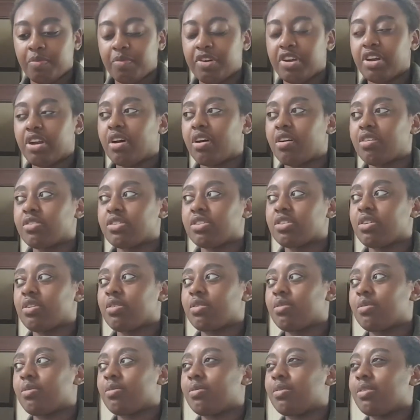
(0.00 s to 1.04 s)
but
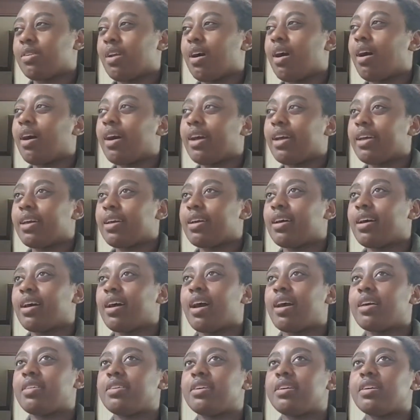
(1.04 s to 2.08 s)
also not.
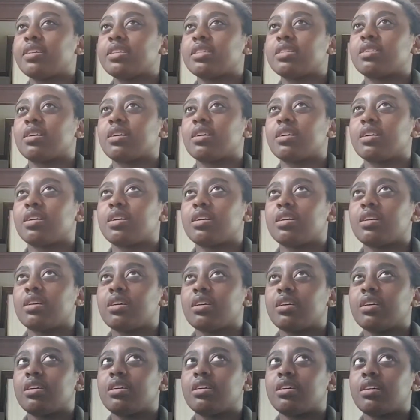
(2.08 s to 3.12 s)
I think it started
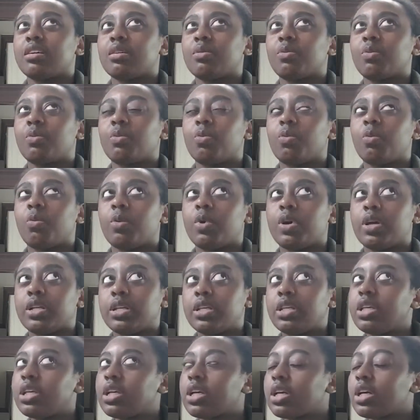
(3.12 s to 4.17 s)

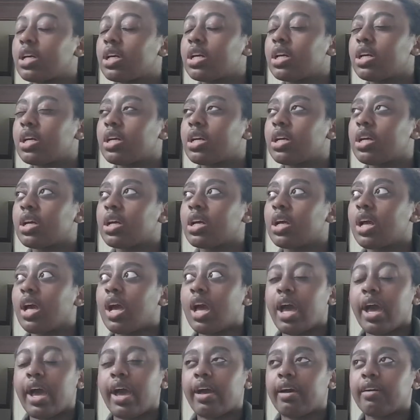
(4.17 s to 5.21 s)
one year
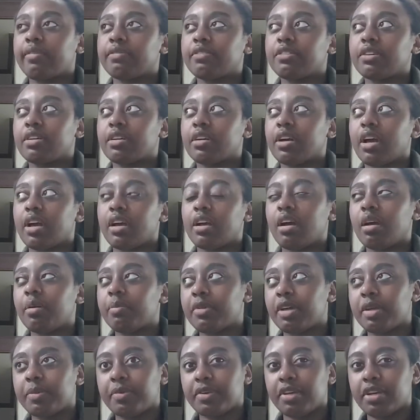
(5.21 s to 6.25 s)
after I got
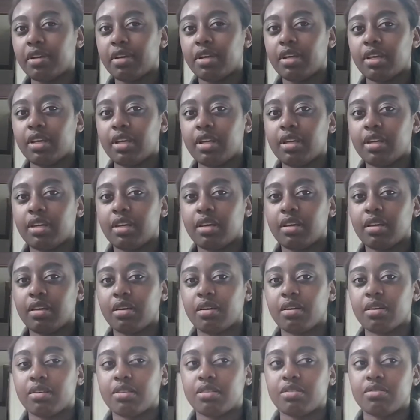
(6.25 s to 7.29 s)
my period,
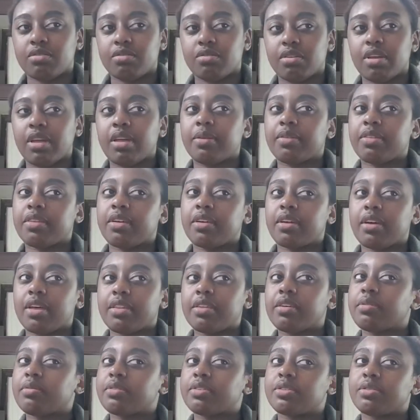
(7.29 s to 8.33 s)
or two, I think, I
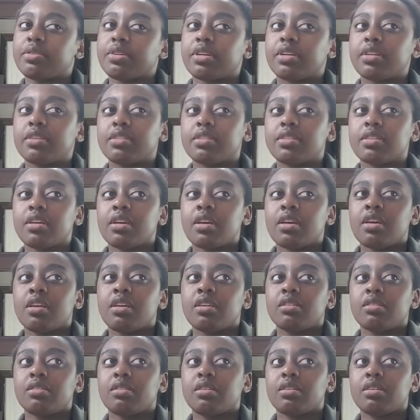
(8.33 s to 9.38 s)
think it was two years.
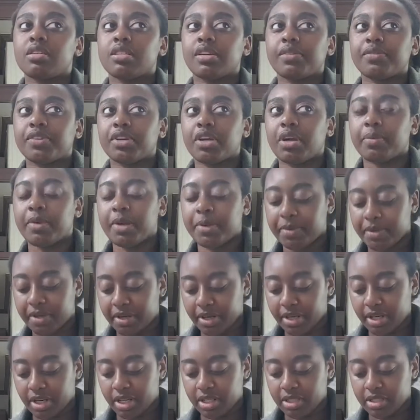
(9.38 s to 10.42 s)
Two years after I got my
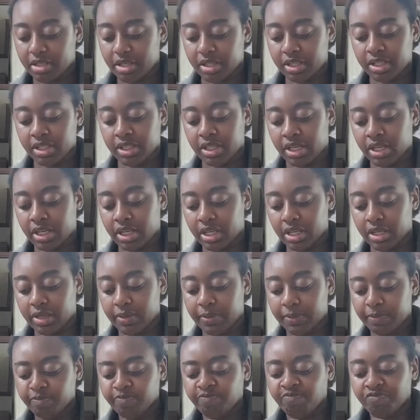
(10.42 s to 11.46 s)
period, I started like,
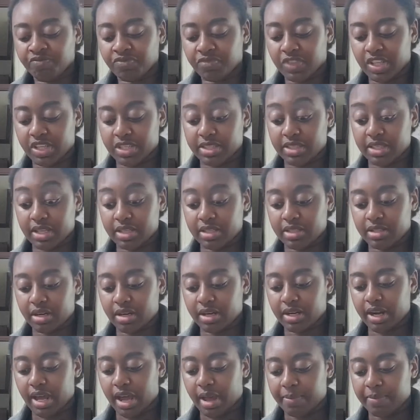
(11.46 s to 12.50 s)
this thing
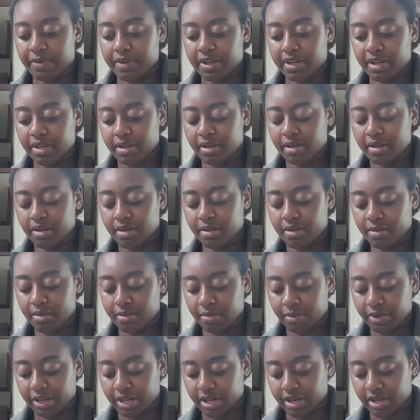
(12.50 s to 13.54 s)
started happening
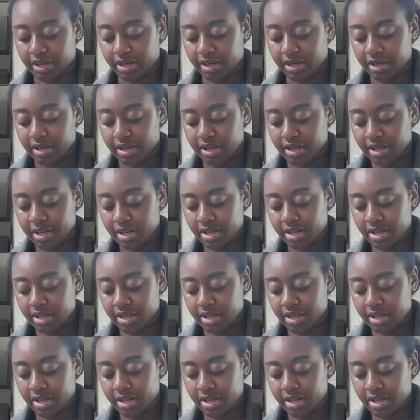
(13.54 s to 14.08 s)
where